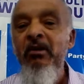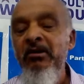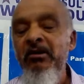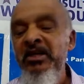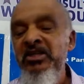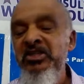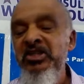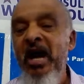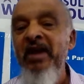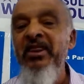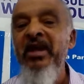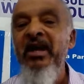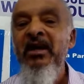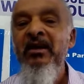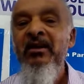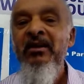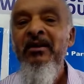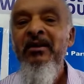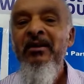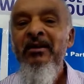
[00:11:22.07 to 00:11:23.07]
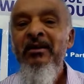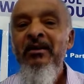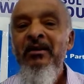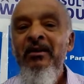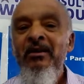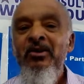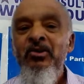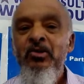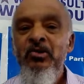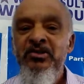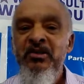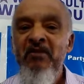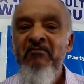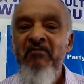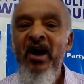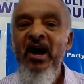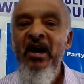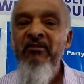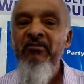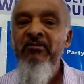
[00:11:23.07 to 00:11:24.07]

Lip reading: other to survive.